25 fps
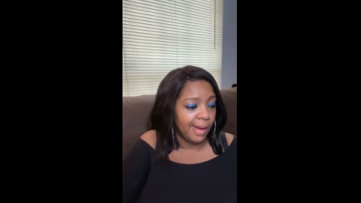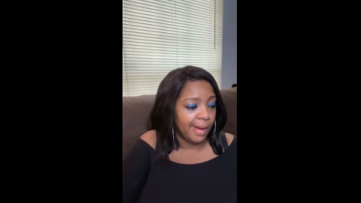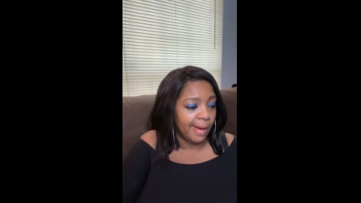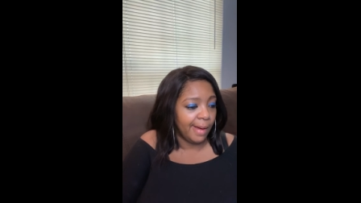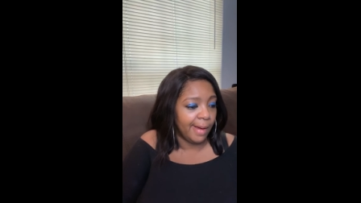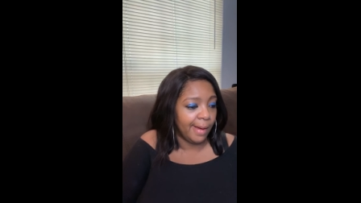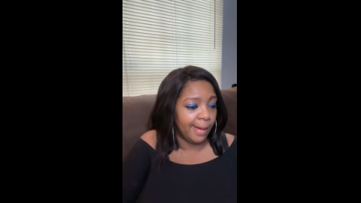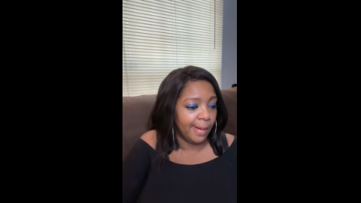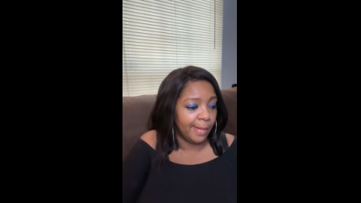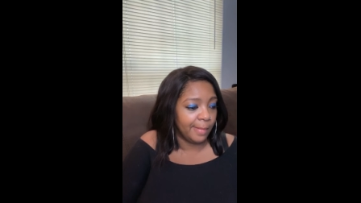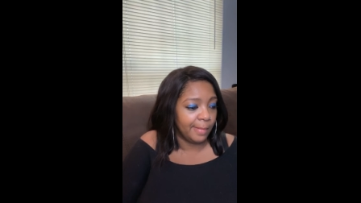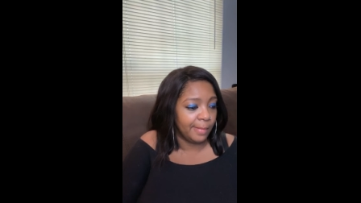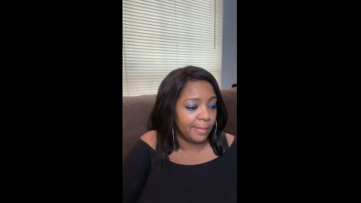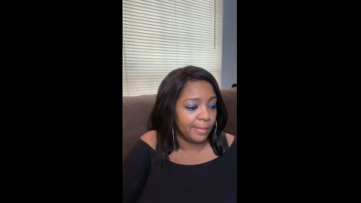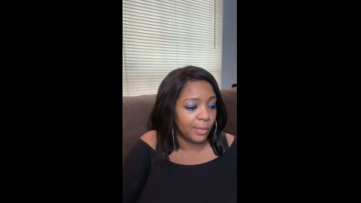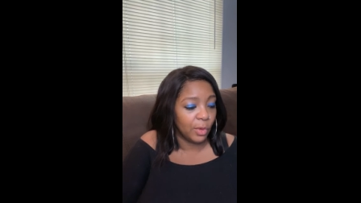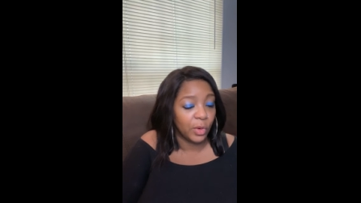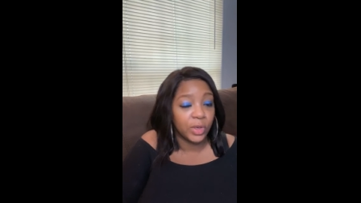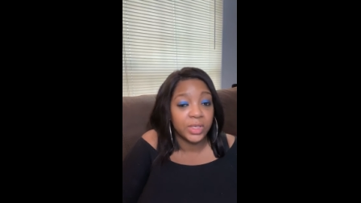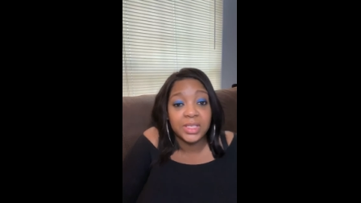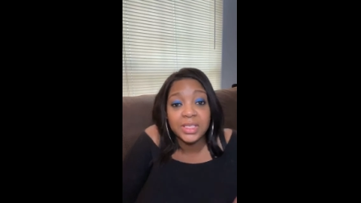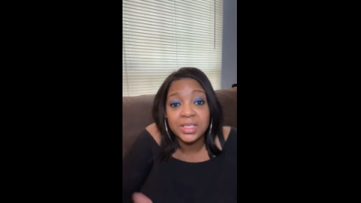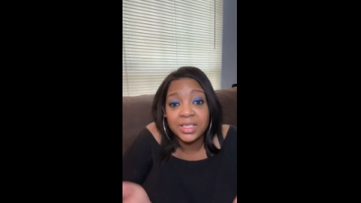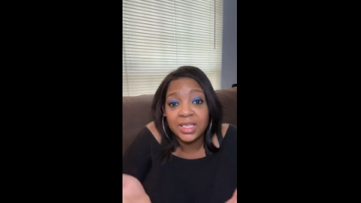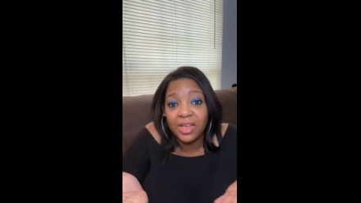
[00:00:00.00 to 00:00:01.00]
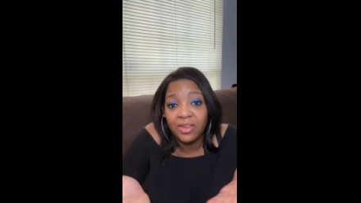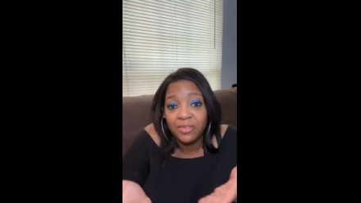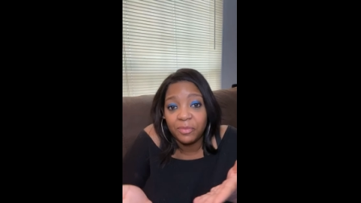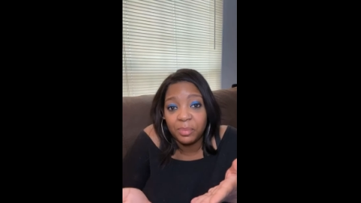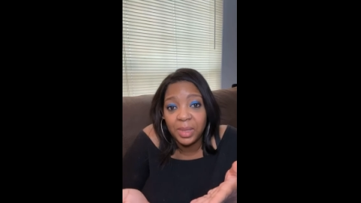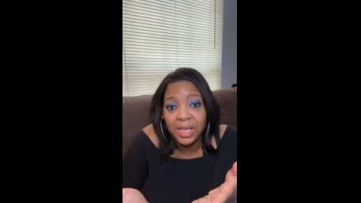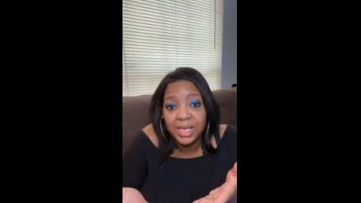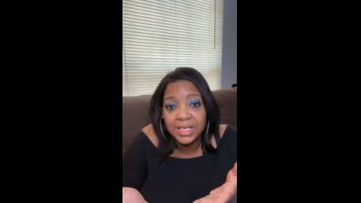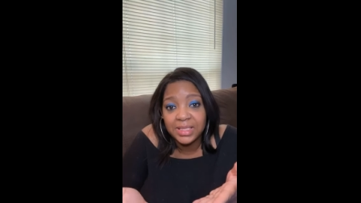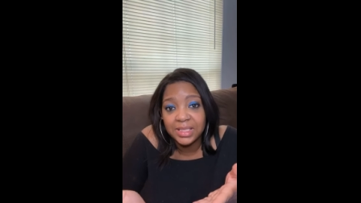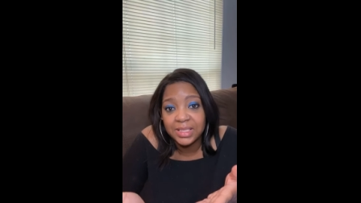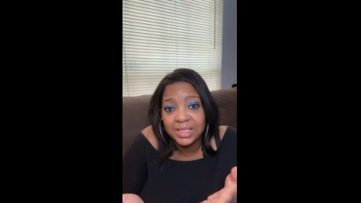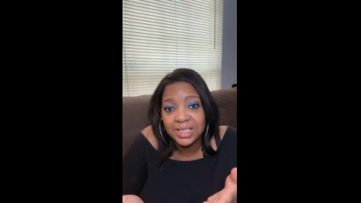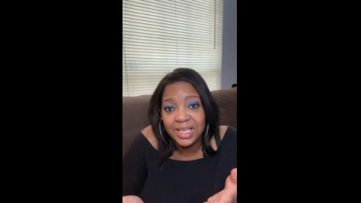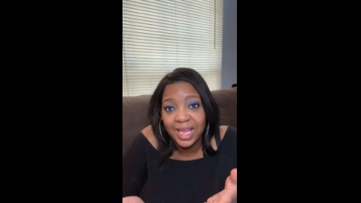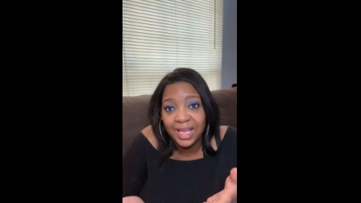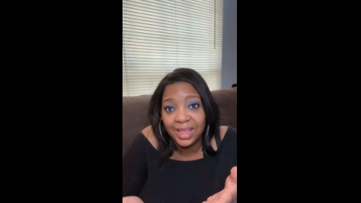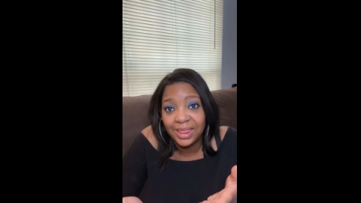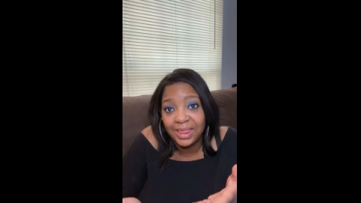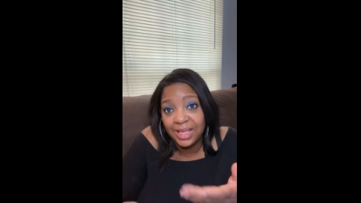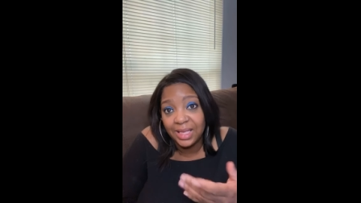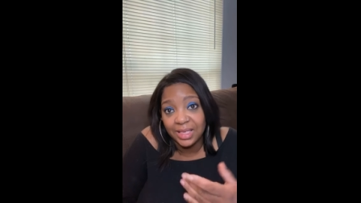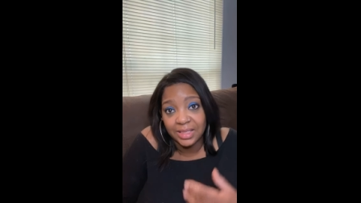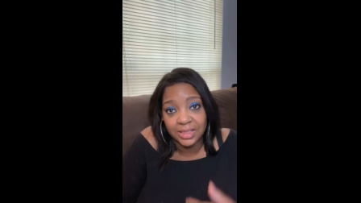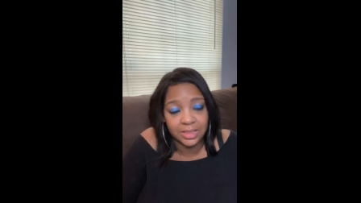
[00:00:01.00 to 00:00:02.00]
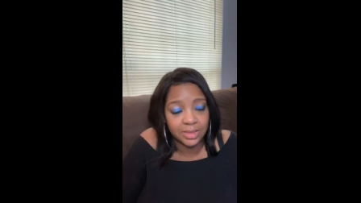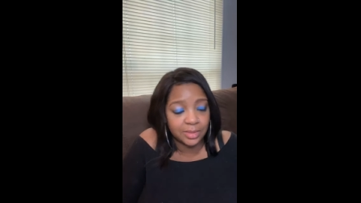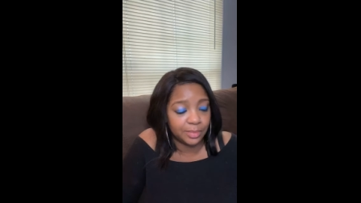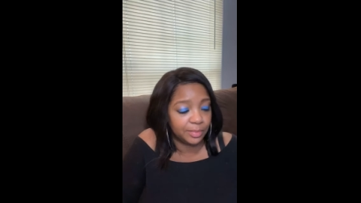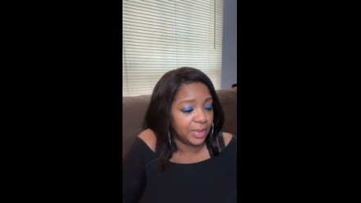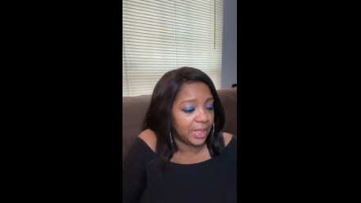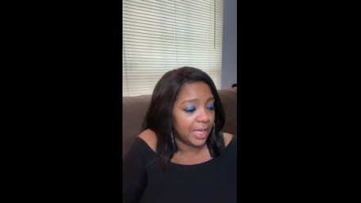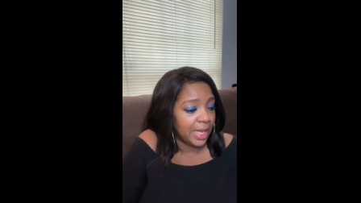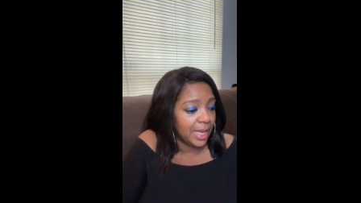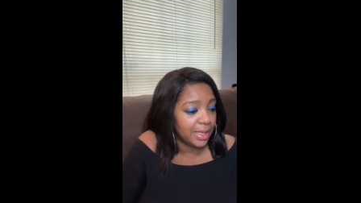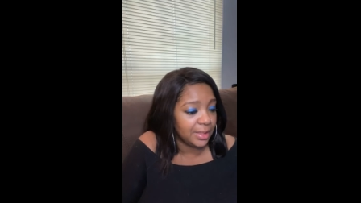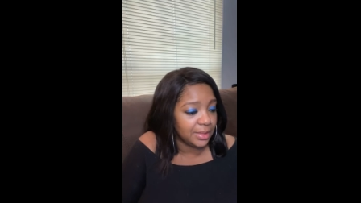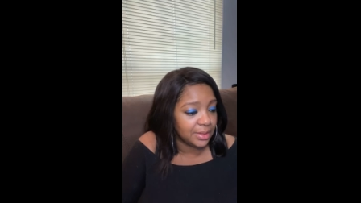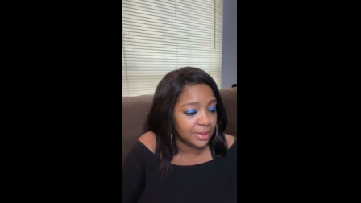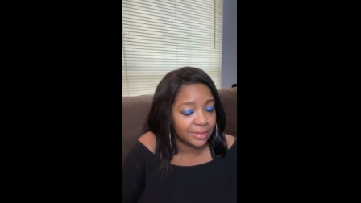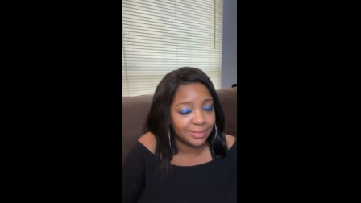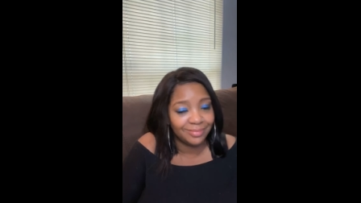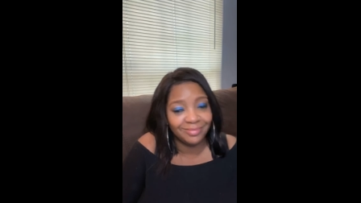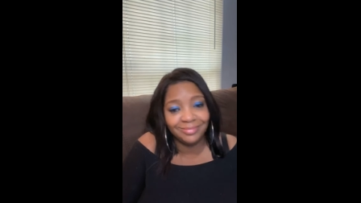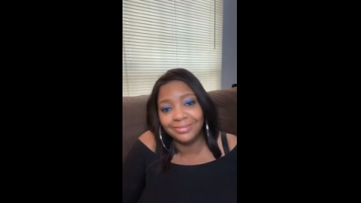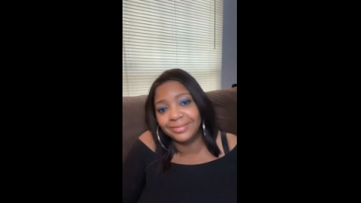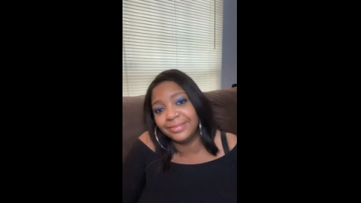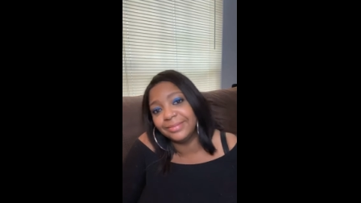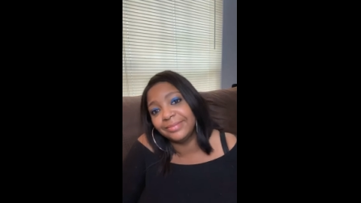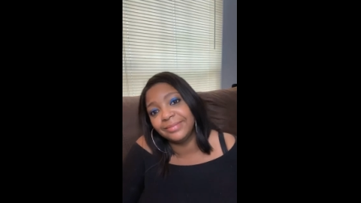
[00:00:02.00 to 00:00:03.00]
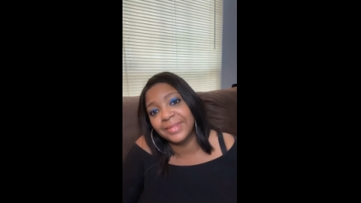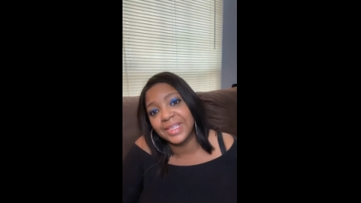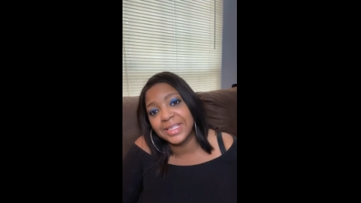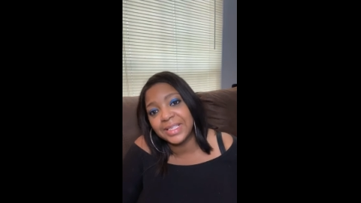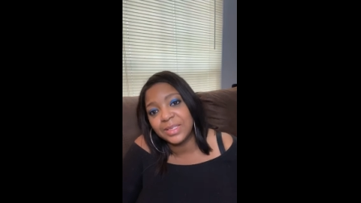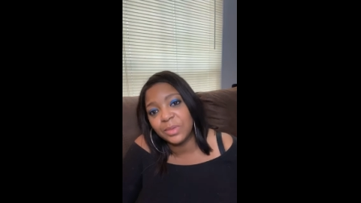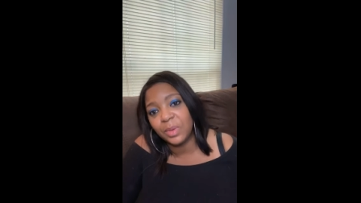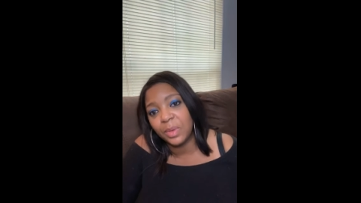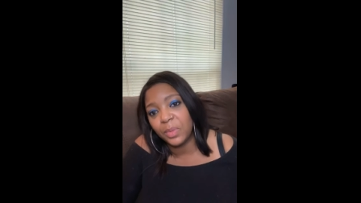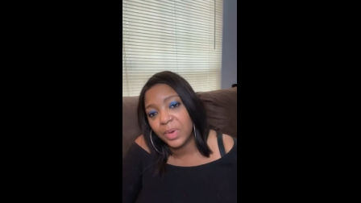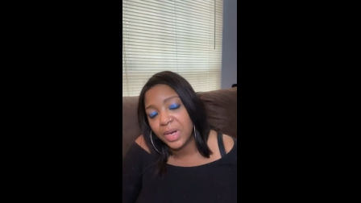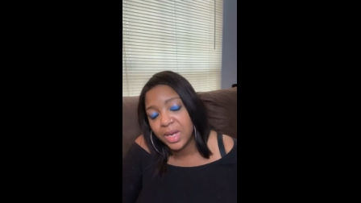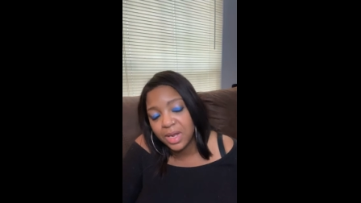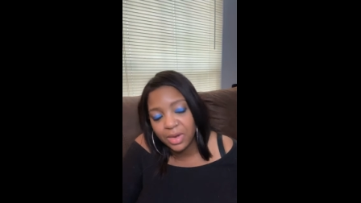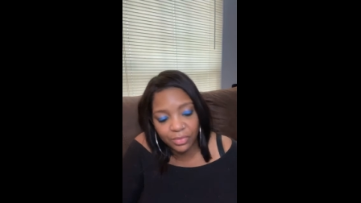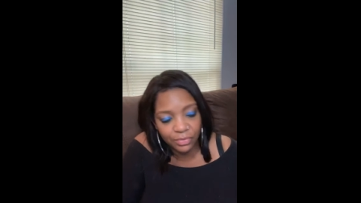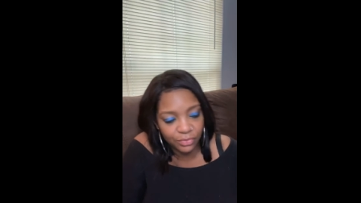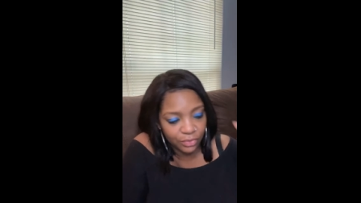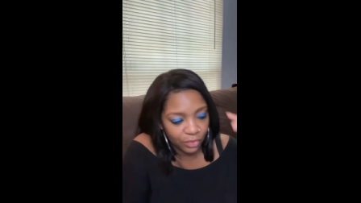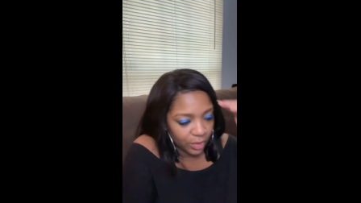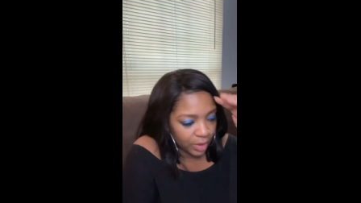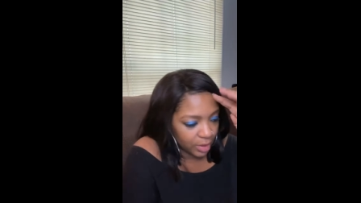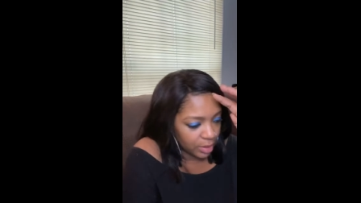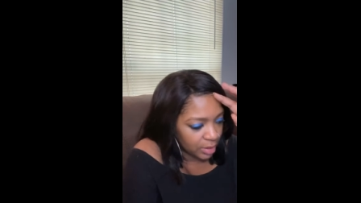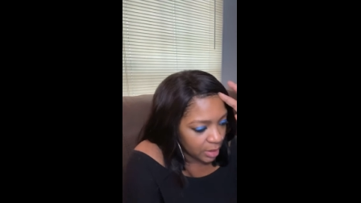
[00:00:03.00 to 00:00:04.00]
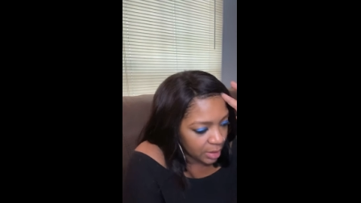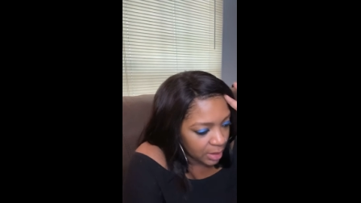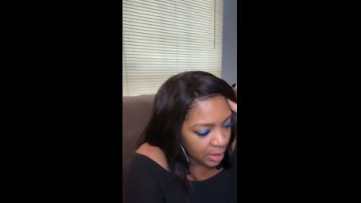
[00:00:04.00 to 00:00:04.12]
um, or to safe places like this because this is what we're here for.